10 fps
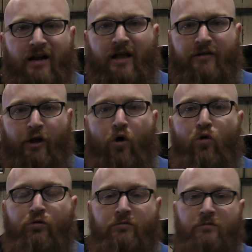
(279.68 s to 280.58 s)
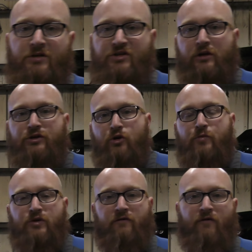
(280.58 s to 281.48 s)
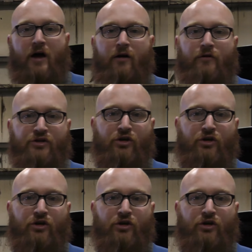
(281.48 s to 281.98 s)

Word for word: of like the old oscilloscopes you'd find on the